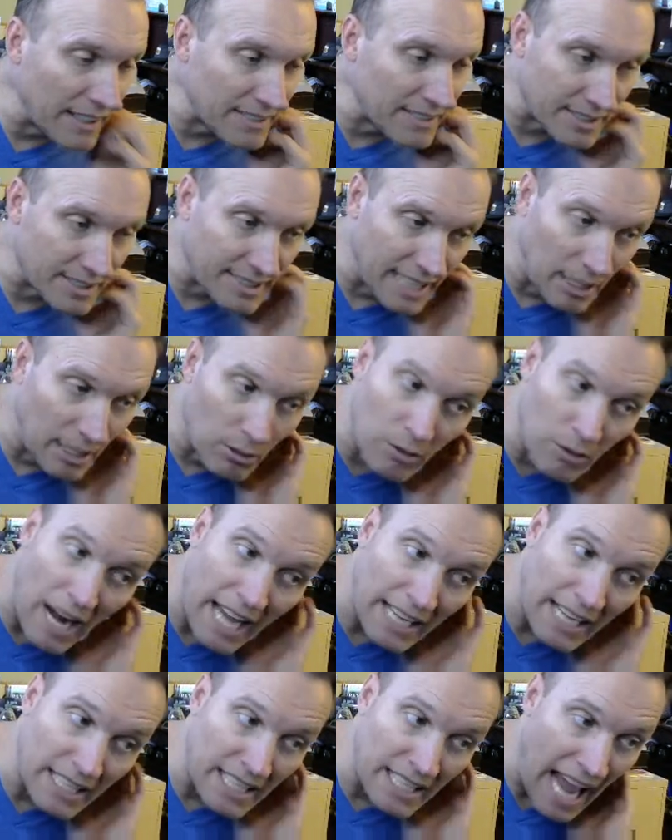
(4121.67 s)
it's a sell
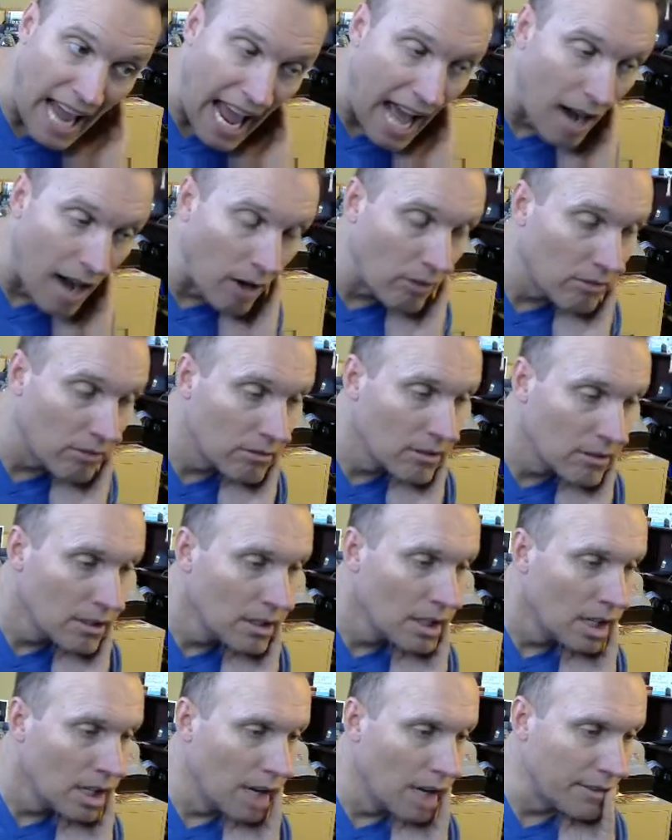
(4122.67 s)
right now.
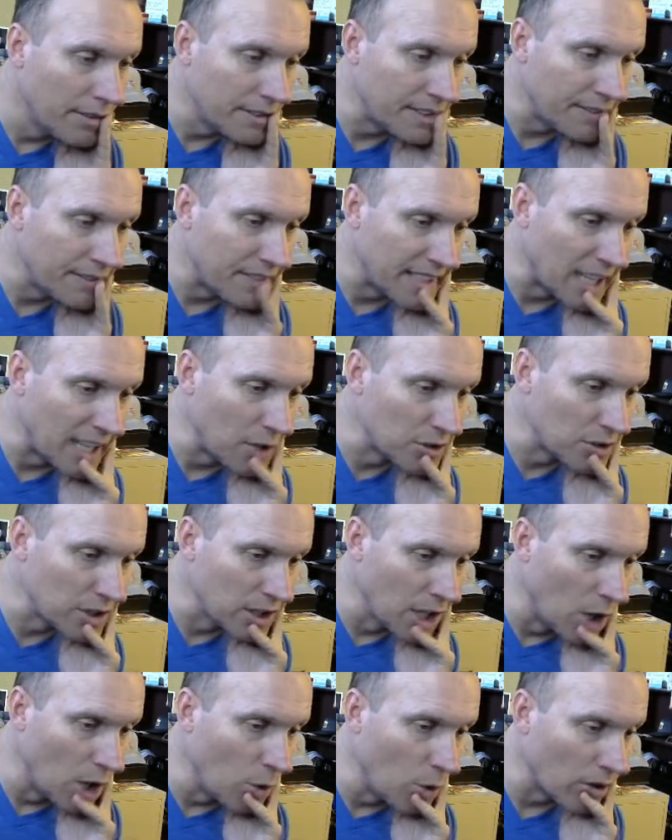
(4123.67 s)
If it goes
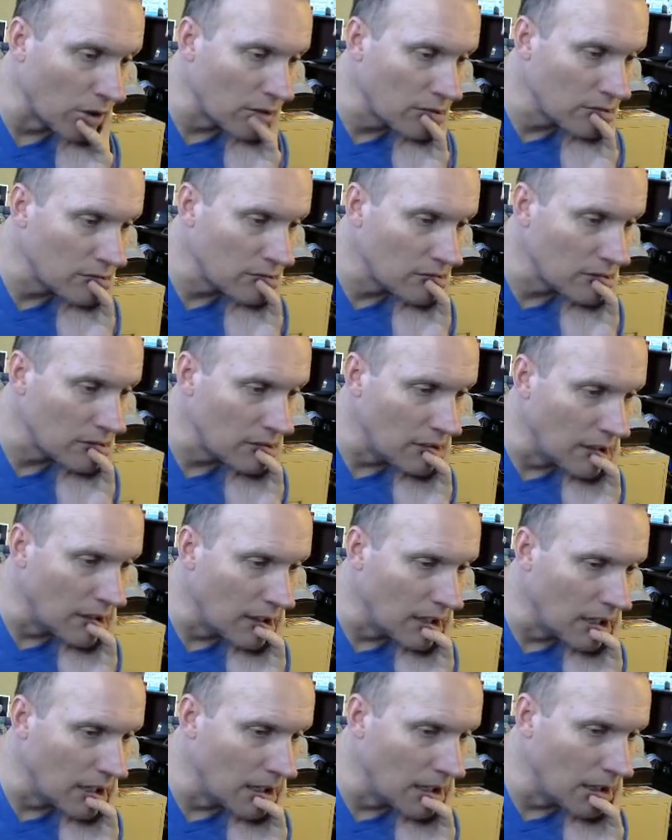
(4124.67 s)
lower,
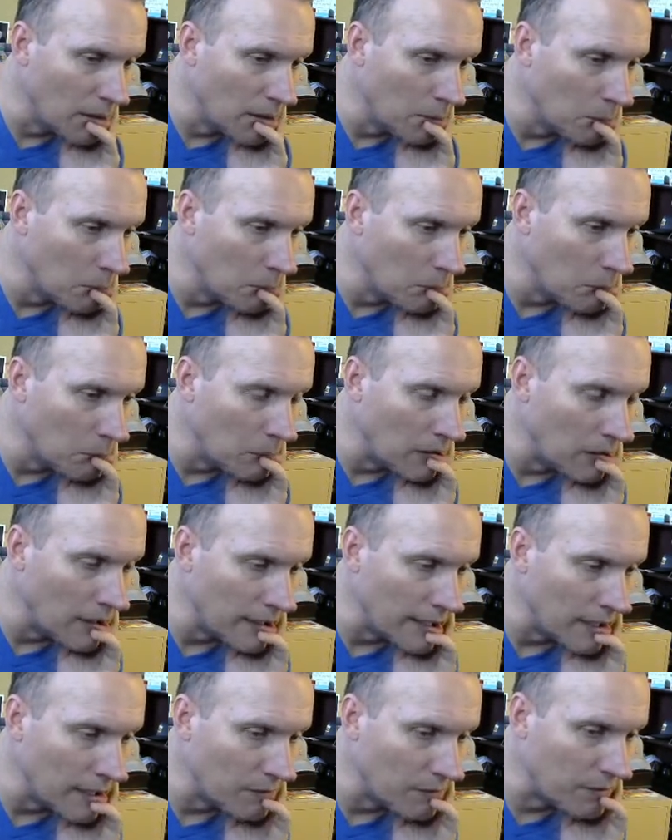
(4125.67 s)

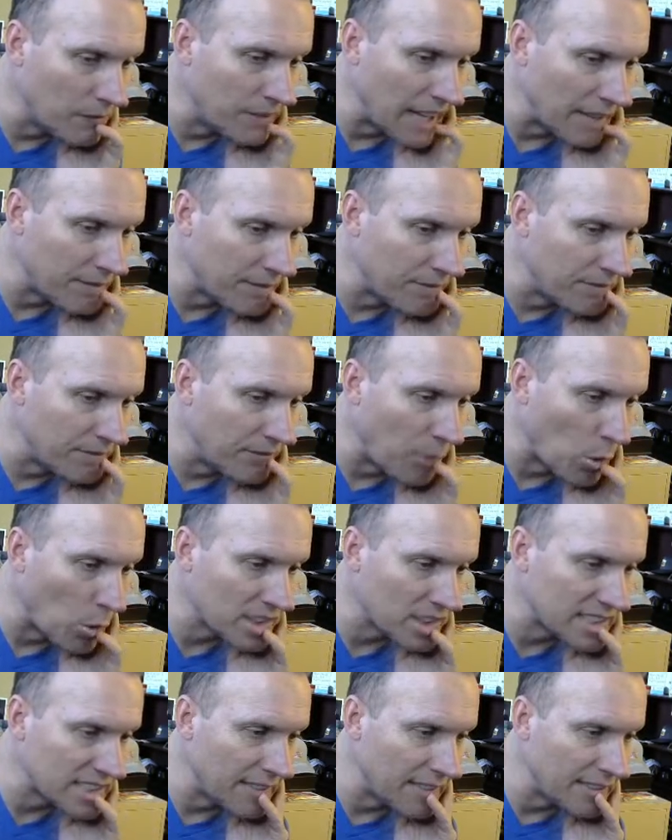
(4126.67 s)
that
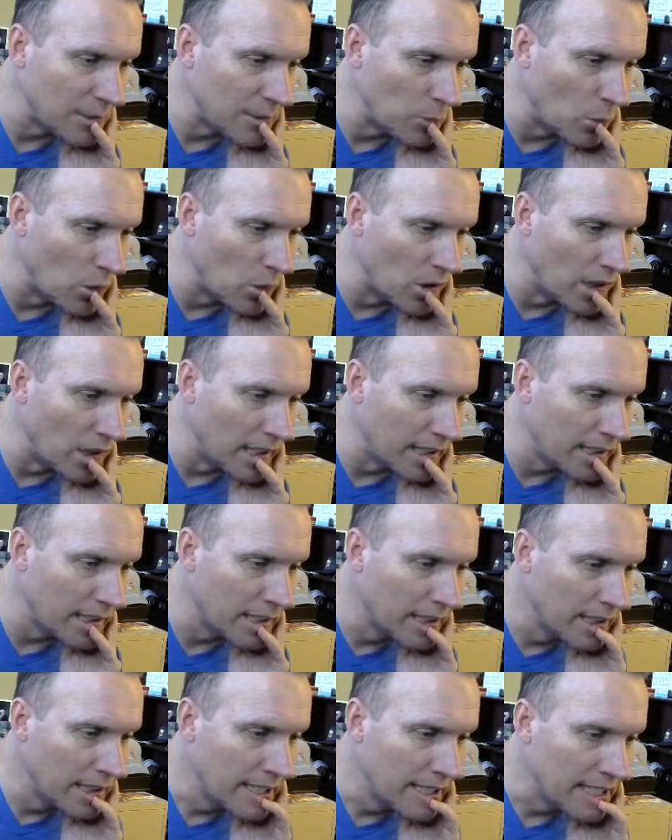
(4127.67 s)
471
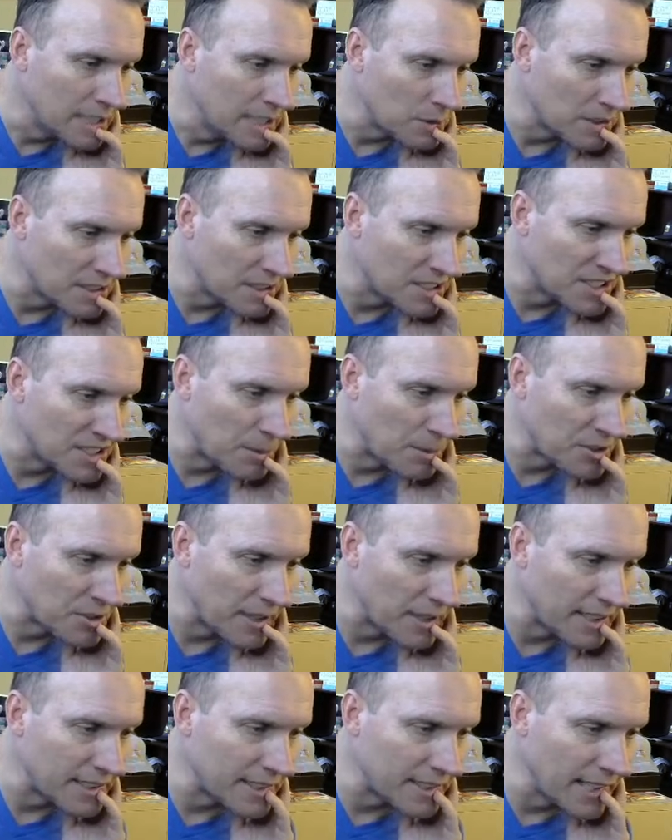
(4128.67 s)
is what the super
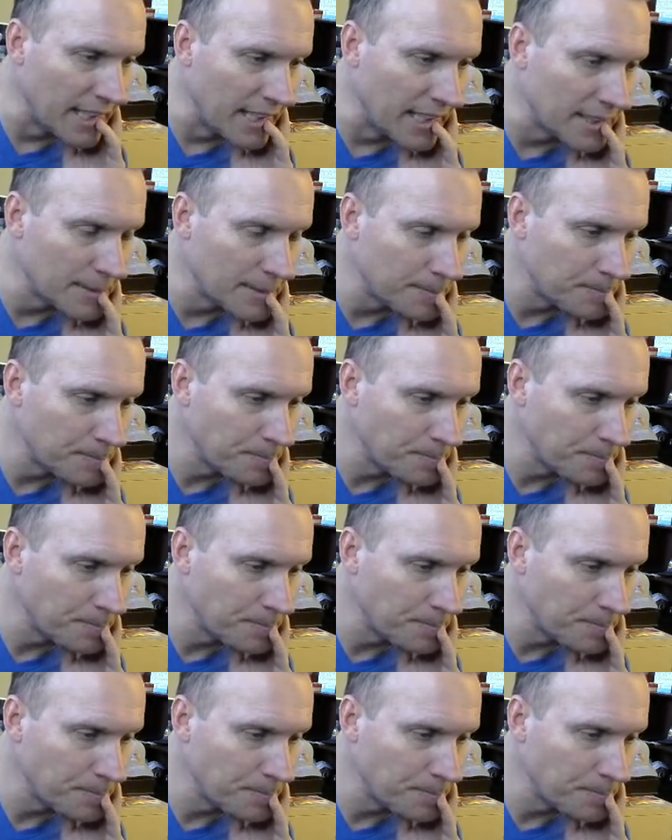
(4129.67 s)
trend says.